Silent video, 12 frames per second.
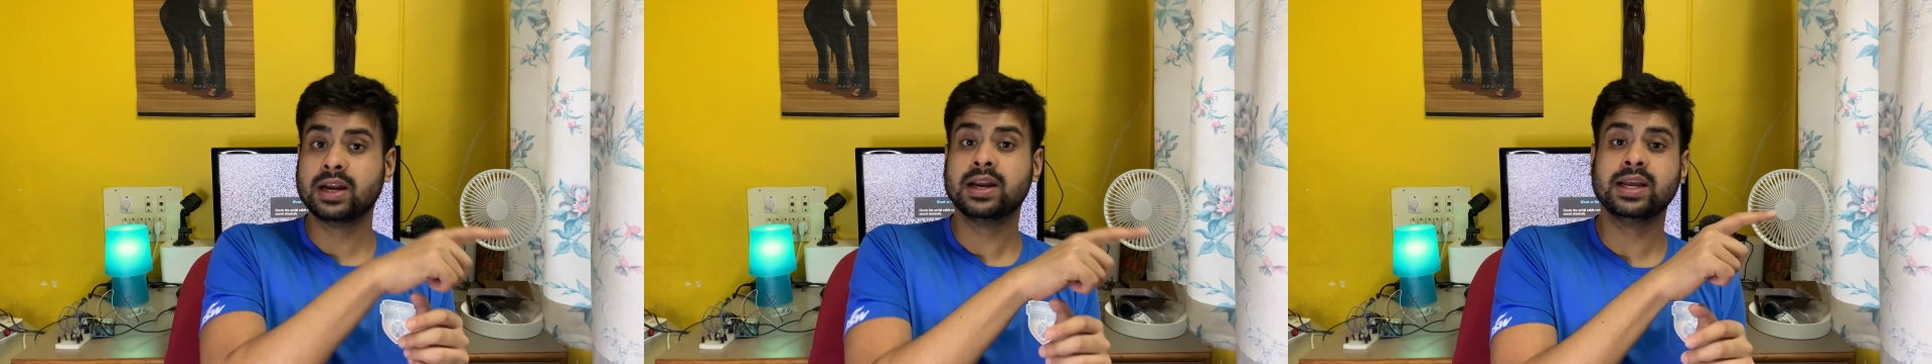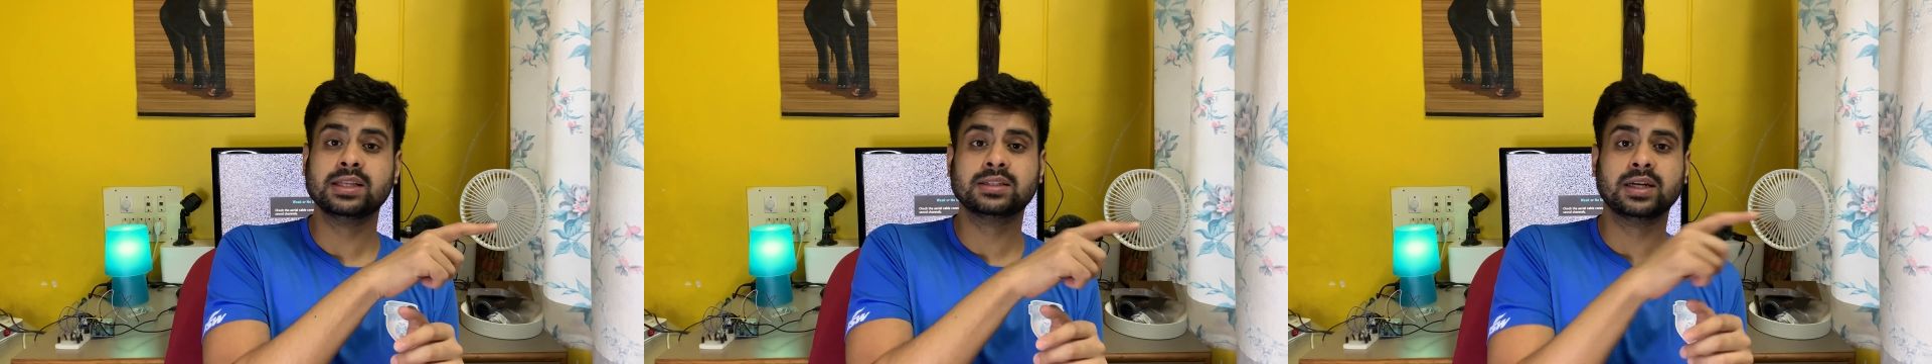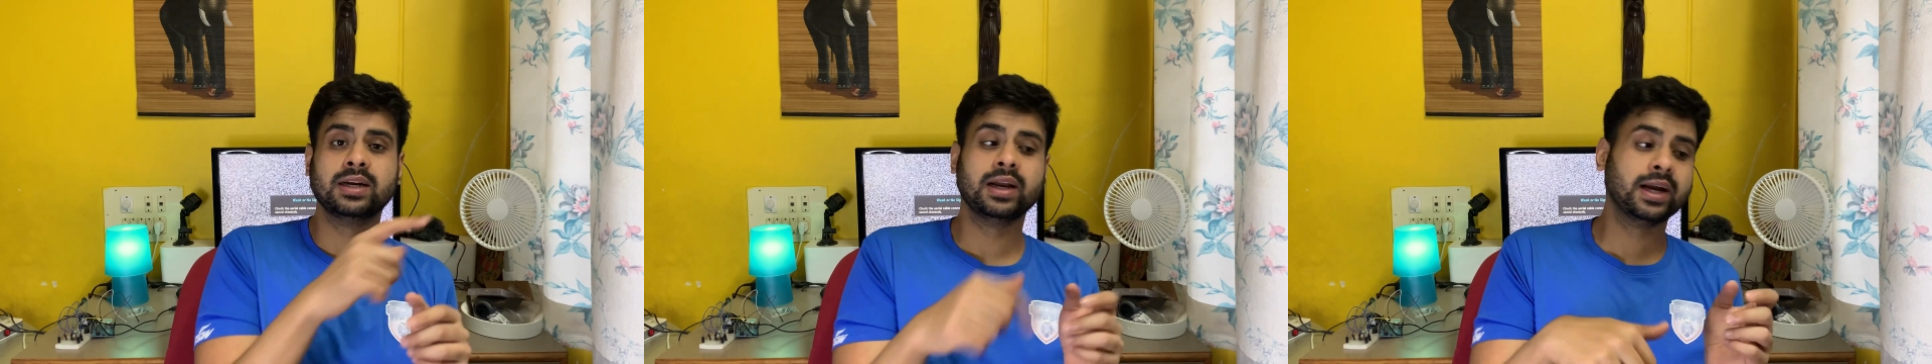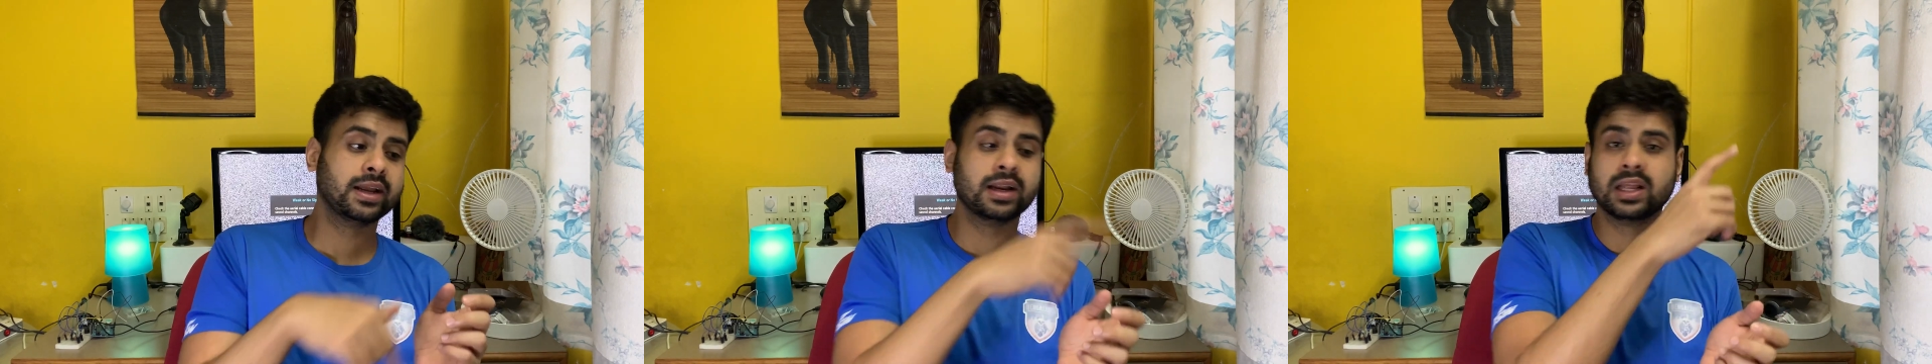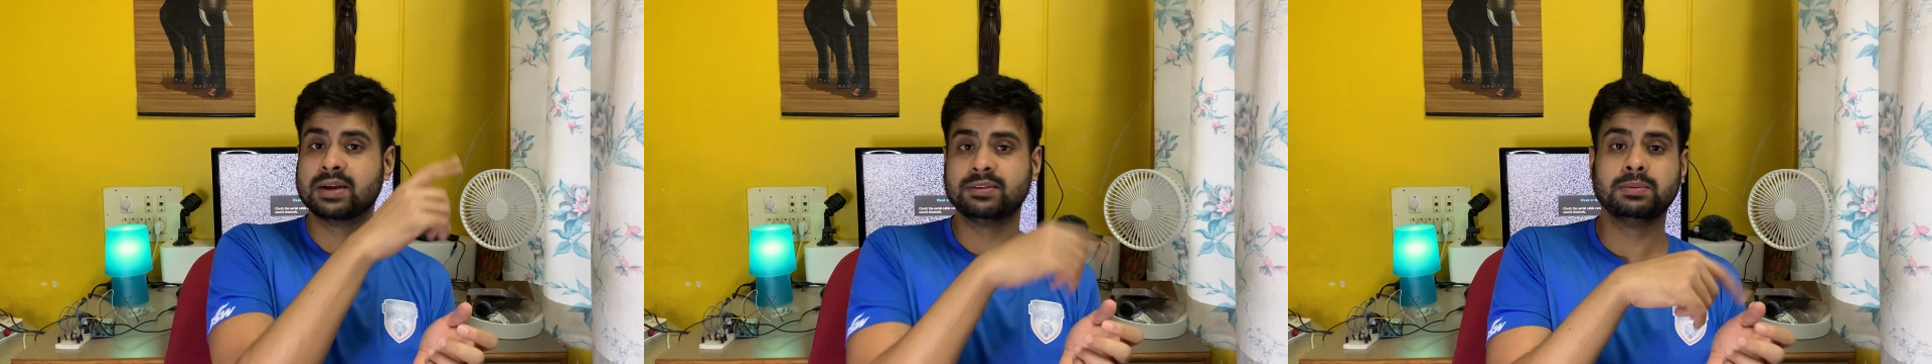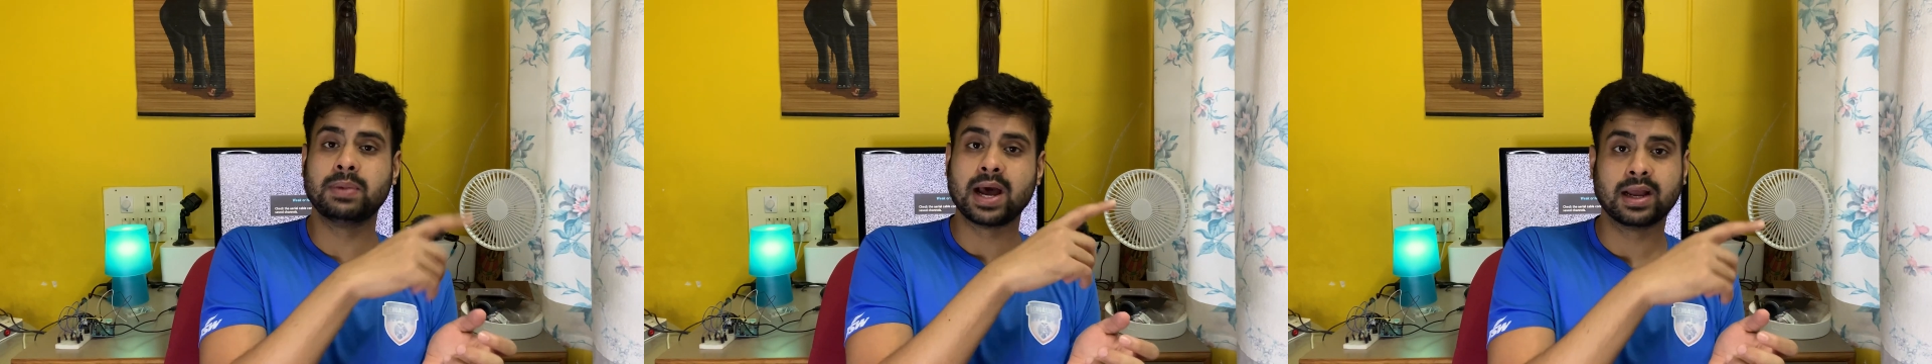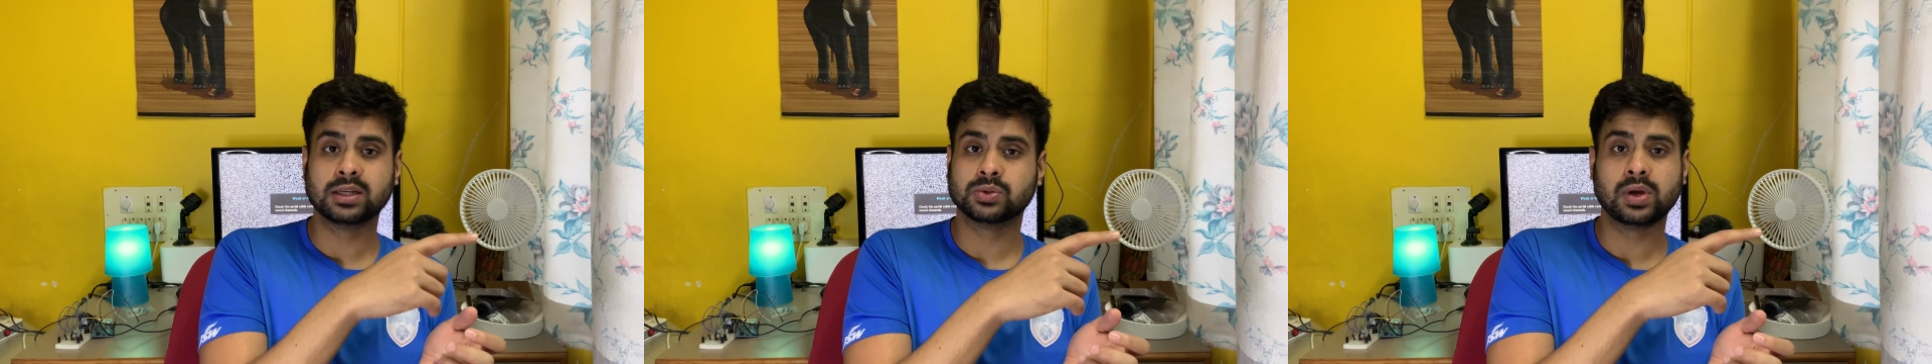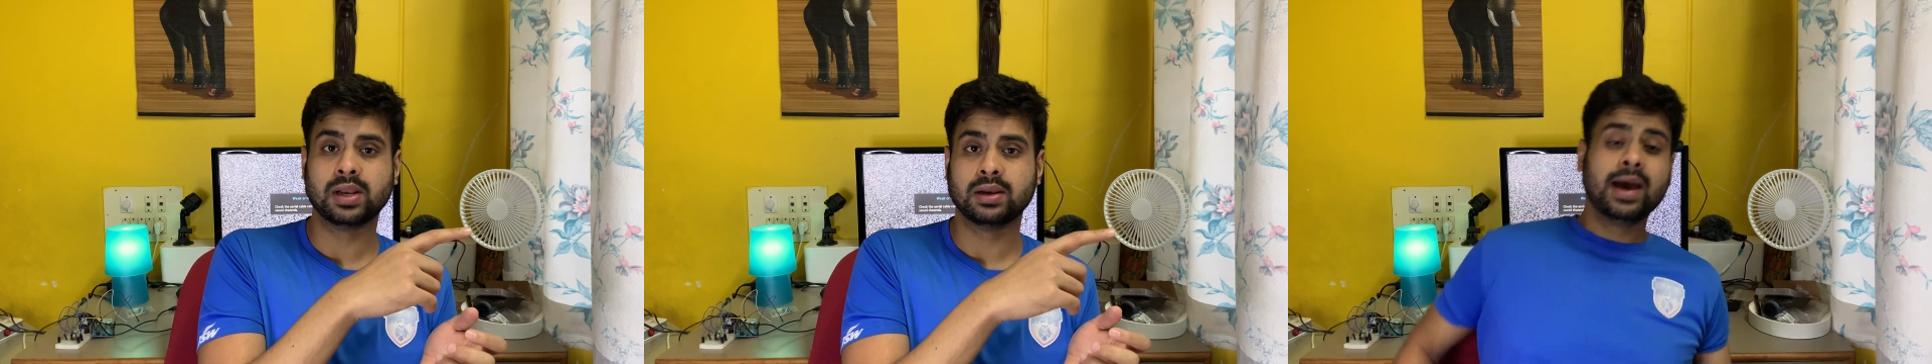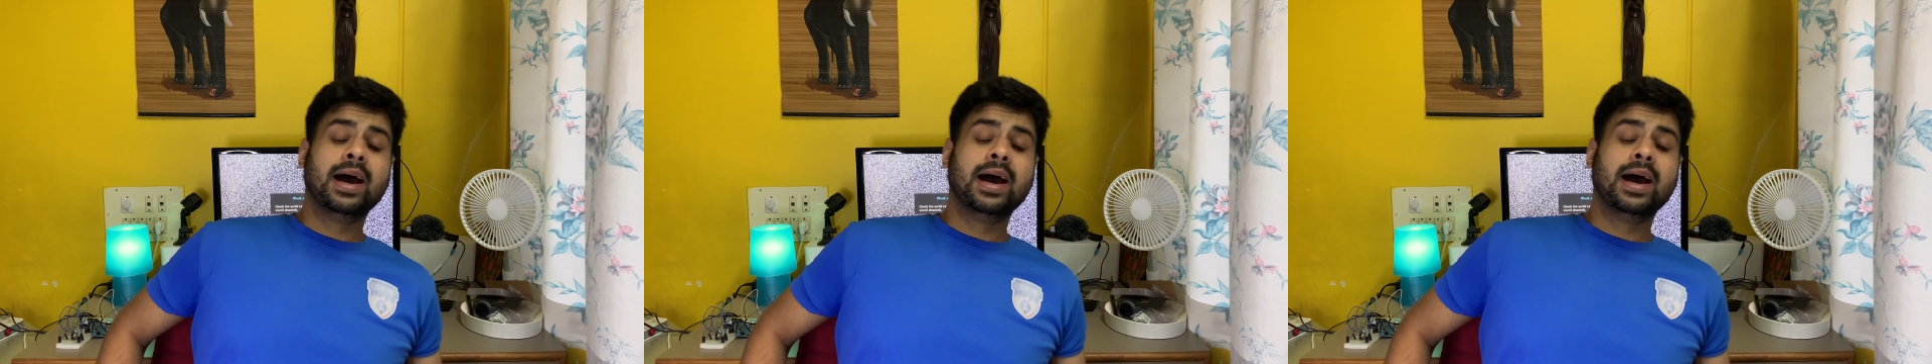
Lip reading: needs it, it can give it back as well.